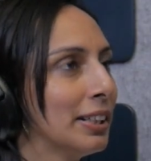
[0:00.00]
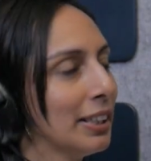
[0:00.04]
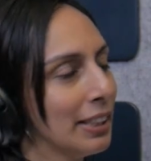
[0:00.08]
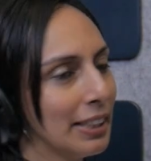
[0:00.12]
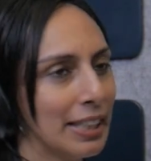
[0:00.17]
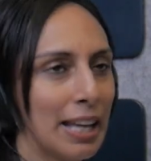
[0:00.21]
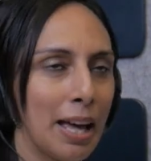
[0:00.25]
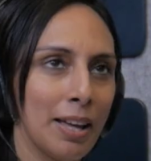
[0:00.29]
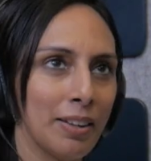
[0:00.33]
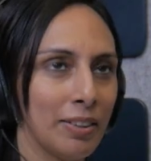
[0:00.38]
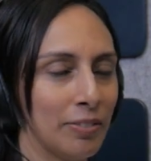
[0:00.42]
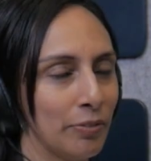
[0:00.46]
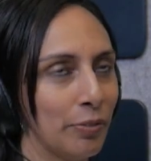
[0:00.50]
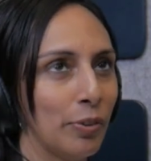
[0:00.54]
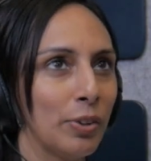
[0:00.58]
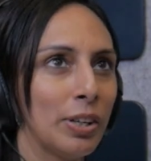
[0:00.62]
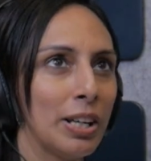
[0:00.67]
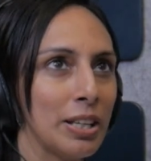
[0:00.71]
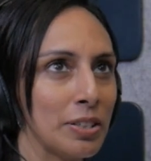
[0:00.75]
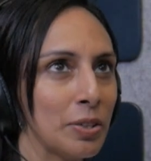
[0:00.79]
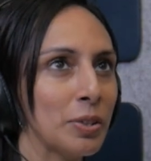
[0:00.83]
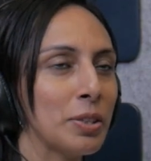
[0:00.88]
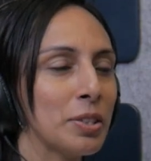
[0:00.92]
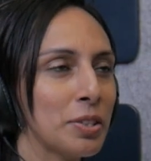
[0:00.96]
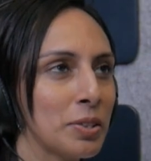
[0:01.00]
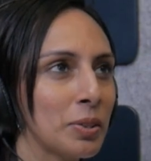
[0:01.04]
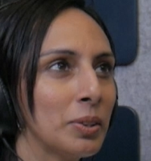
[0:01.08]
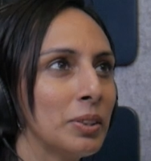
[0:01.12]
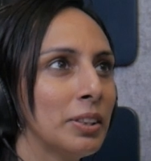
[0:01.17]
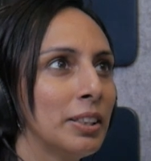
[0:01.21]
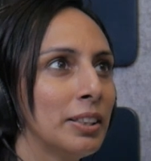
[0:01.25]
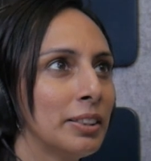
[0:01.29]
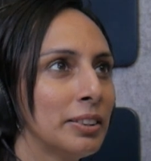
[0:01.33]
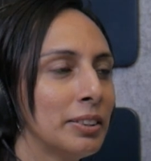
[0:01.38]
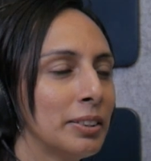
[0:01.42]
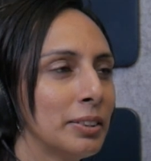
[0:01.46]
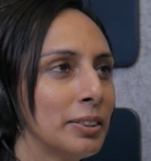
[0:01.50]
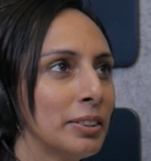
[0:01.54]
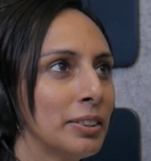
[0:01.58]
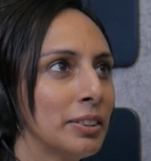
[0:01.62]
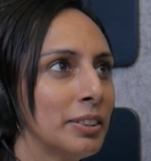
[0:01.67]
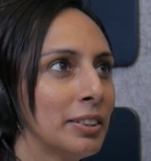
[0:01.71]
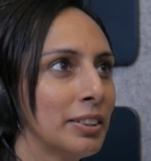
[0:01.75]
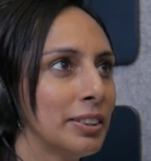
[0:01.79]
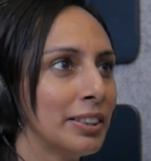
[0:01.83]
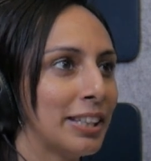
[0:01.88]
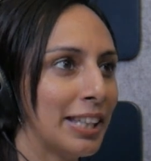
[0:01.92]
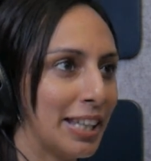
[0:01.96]
bit. Yeah, and for us also
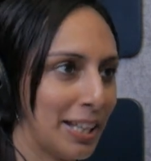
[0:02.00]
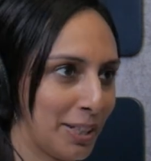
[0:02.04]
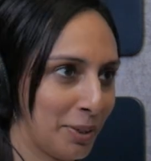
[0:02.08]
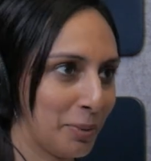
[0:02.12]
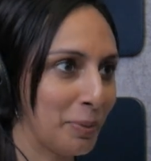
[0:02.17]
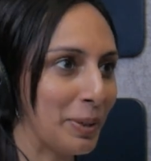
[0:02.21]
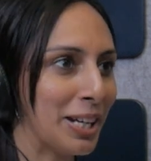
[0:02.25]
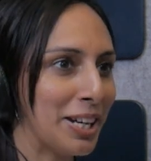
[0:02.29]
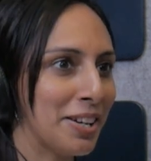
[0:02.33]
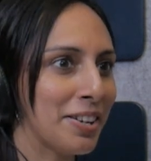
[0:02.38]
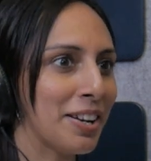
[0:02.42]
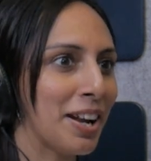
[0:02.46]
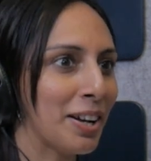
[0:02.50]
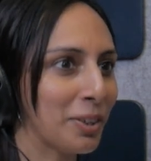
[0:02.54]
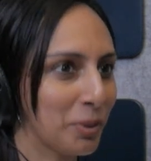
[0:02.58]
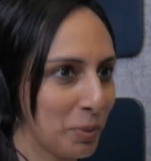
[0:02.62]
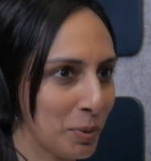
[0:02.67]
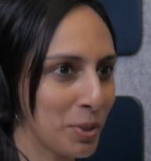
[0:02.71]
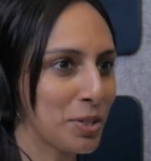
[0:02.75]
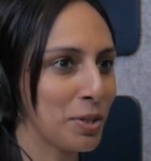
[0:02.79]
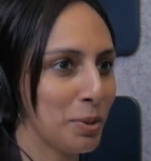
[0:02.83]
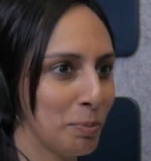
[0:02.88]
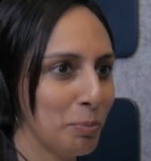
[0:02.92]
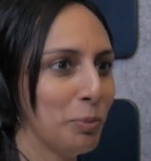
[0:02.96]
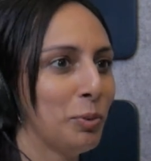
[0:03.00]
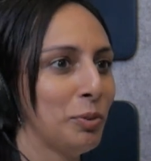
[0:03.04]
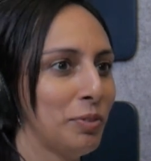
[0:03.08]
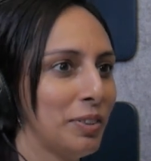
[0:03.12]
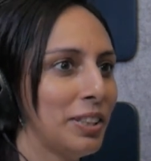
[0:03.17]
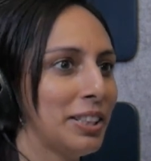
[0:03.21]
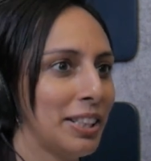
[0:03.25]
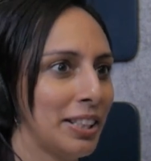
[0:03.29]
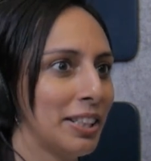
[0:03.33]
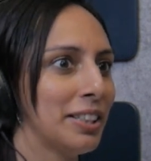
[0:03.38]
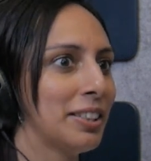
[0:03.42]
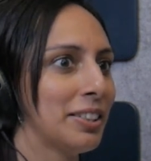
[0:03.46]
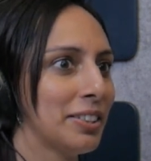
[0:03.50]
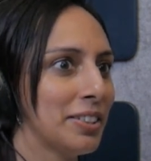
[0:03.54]
the gateway drug was the movie